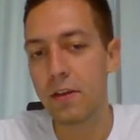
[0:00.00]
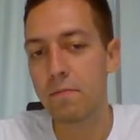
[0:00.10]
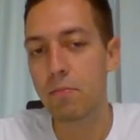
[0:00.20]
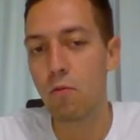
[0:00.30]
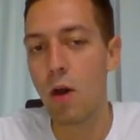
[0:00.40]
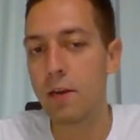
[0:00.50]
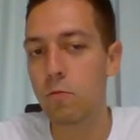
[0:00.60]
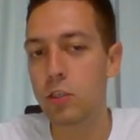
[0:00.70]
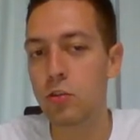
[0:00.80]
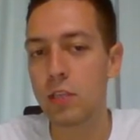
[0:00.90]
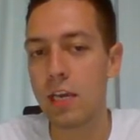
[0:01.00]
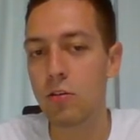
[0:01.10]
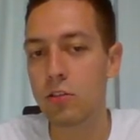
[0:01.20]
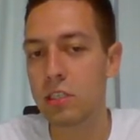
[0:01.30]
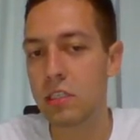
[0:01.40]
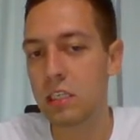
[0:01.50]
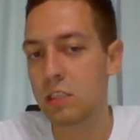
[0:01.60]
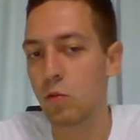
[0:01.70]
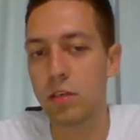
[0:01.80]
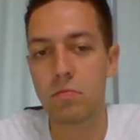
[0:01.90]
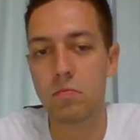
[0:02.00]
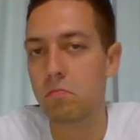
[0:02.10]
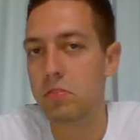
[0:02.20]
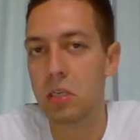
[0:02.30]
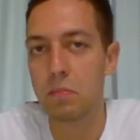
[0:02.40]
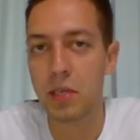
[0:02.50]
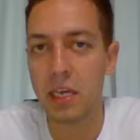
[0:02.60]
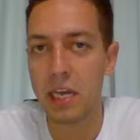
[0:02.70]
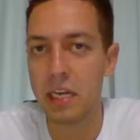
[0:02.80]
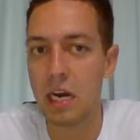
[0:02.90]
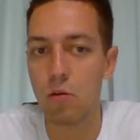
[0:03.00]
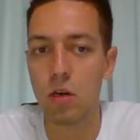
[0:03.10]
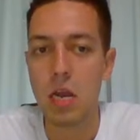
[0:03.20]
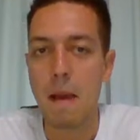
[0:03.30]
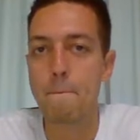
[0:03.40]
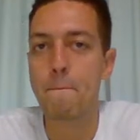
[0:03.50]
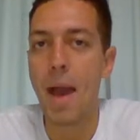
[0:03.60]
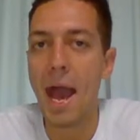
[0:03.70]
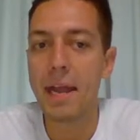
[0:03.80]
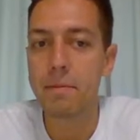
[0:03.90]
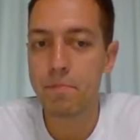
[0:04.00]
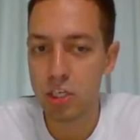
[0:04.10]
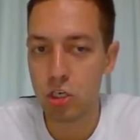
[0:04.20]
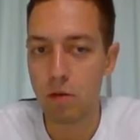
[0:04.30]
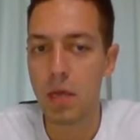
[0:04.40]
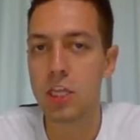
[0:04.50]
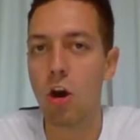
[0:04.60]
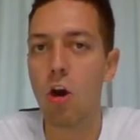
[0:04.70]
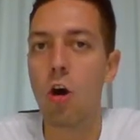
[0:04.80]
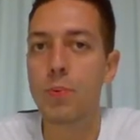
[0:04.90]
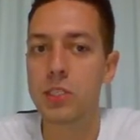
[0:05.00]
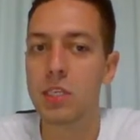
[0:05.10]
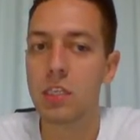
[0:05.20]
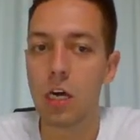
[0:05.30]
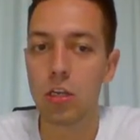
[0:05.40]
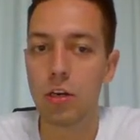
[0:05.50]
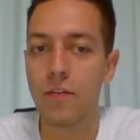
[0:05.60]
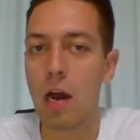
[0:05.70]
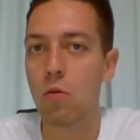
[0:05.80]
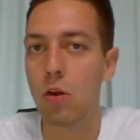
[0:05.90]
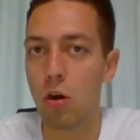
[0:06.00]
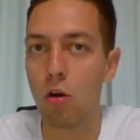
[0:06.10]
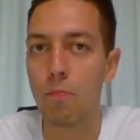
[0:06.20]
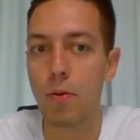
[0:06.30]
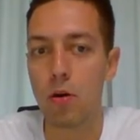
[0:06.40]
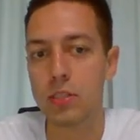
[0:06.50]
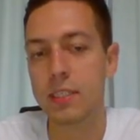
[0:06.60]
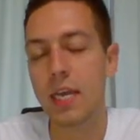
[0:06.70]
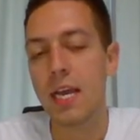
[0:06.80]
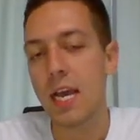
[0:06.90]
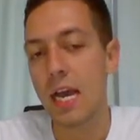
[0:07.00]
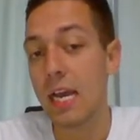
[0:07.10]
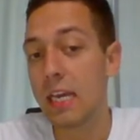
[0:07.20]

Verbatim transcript: if white was to take on c6 we're simply getting our bad bishop the opposite color of our own pawns uh,